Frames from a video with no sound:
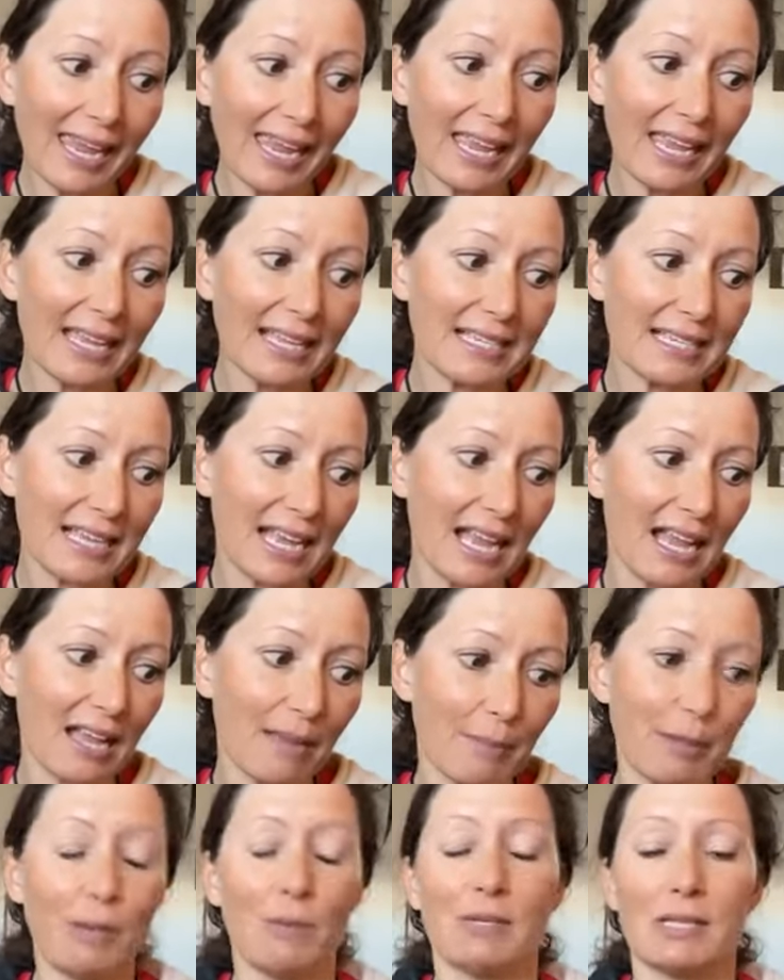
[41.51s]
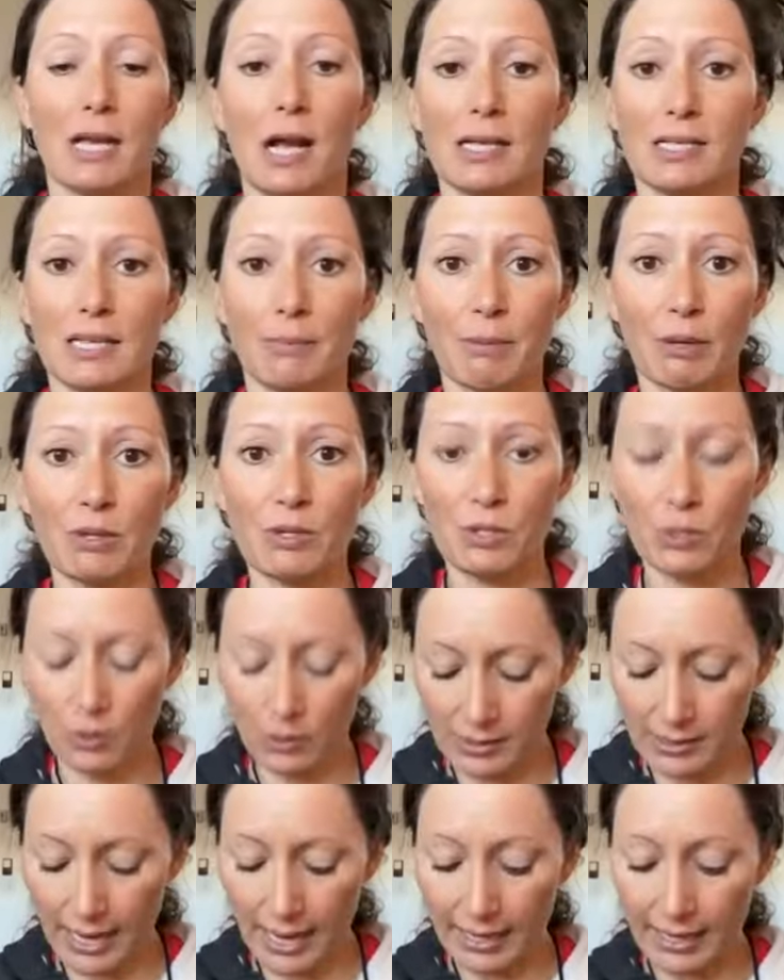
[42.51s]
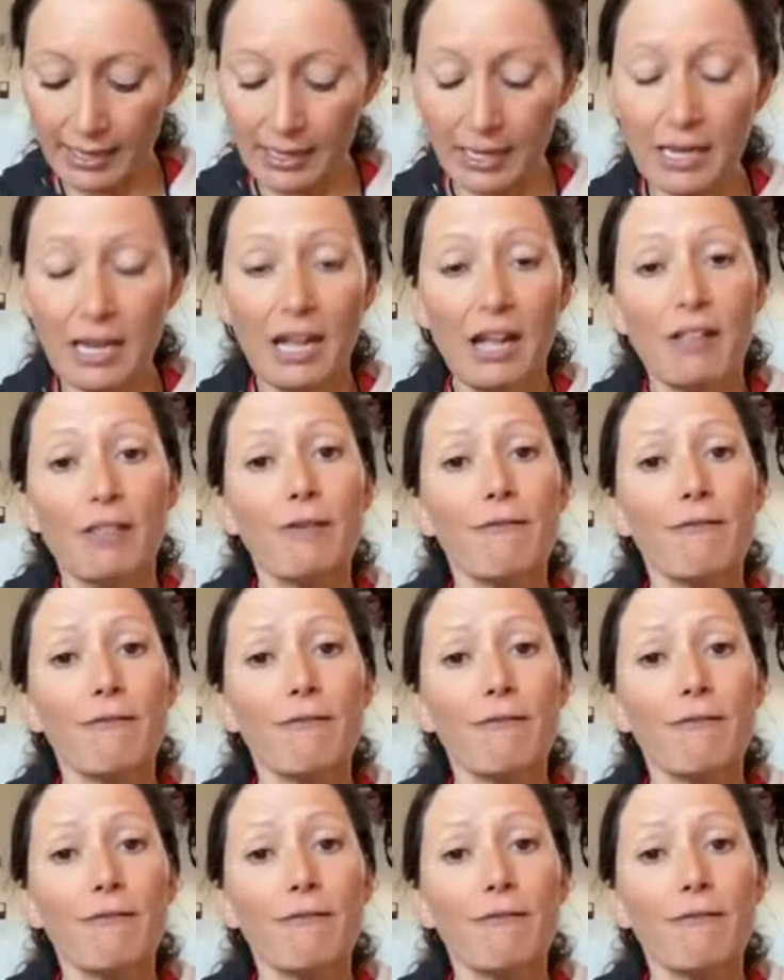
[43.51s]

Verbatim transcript: and um, it was awesome. I was so excited.